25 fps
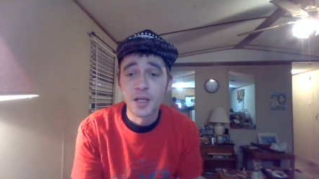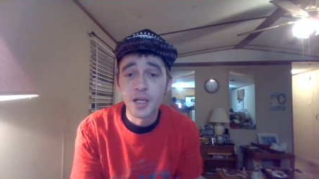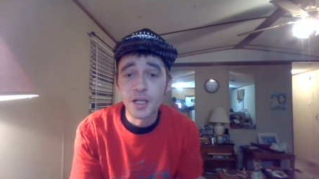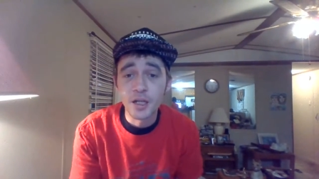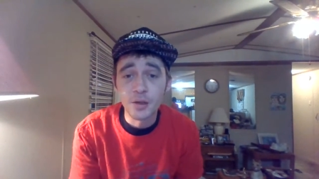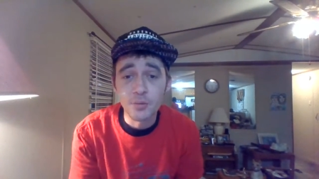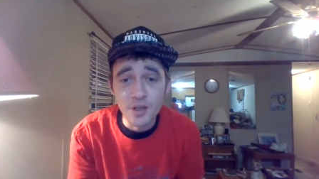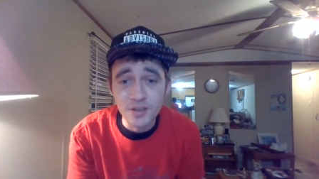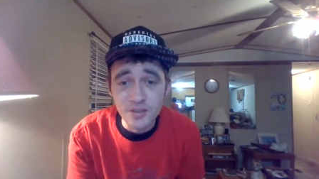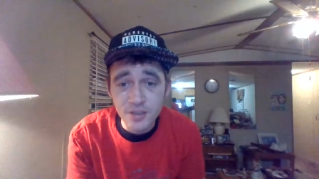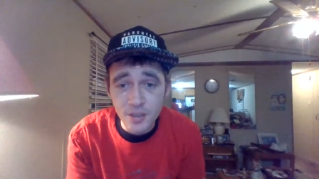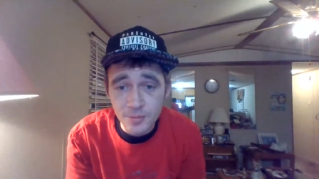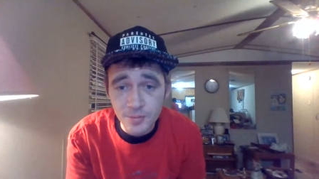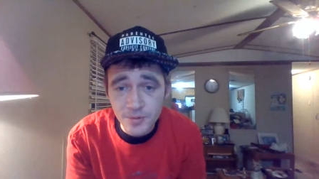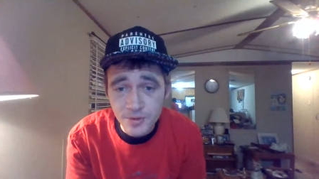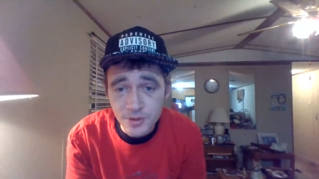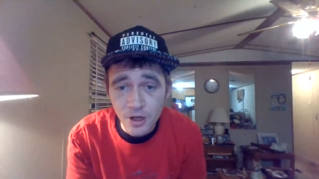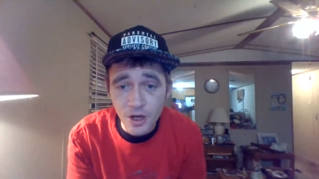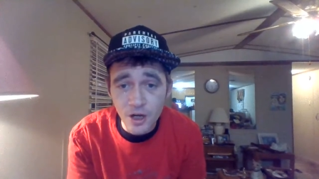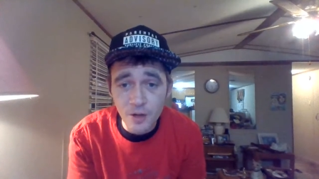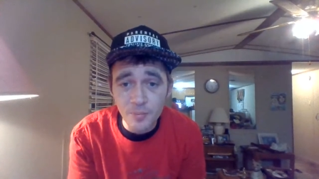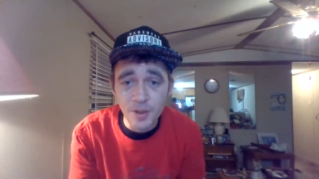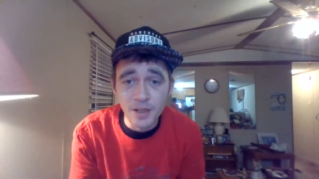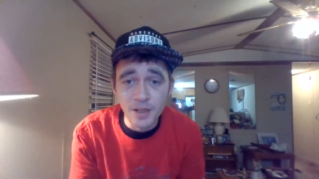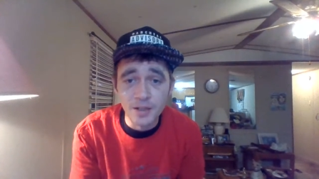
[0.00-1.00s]
anyways, I'm
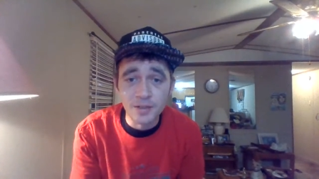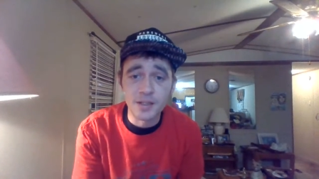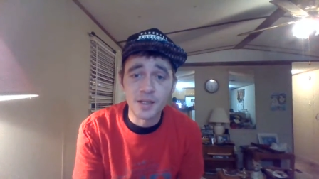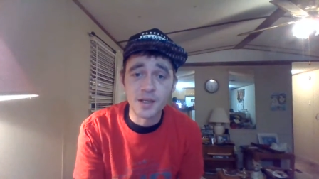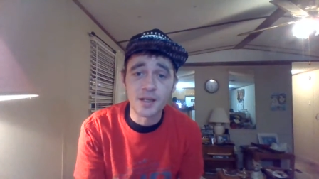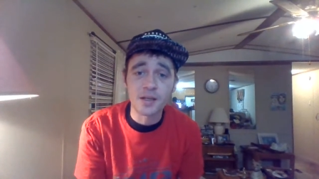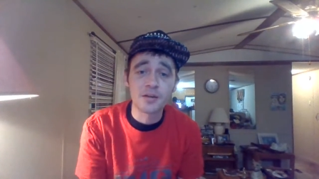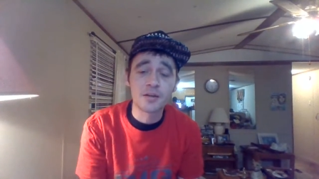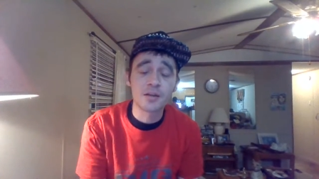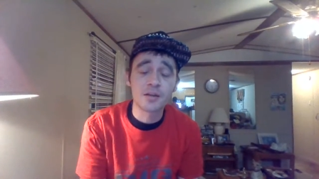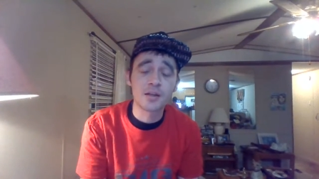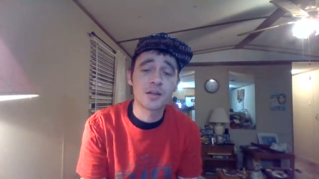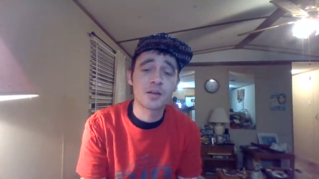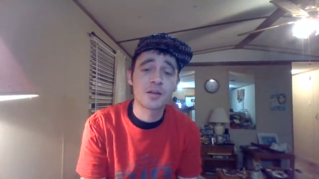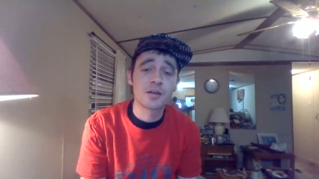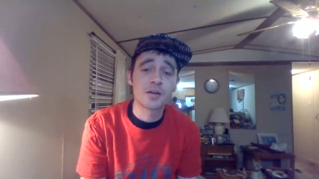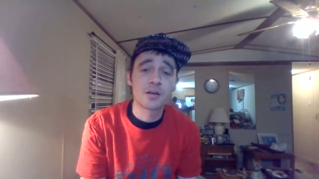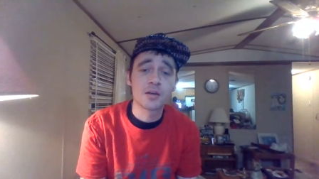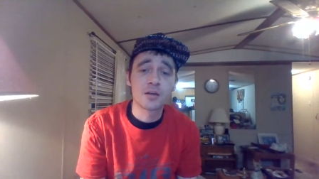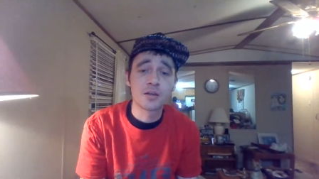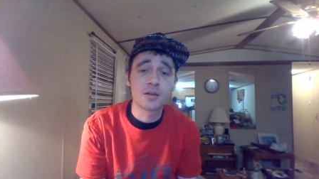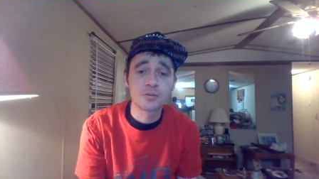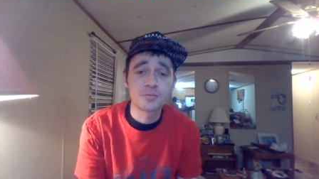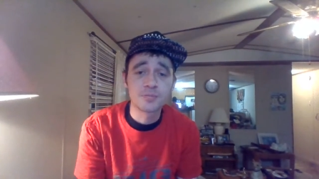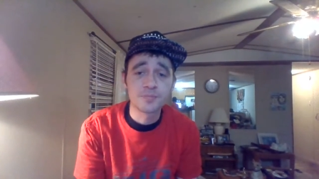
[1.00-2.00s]
sorry about that, and
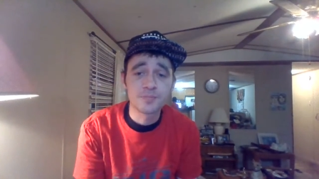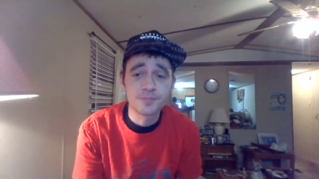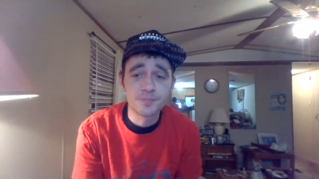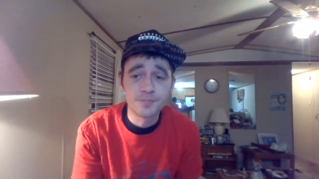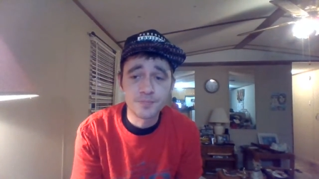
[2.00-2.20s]
uh,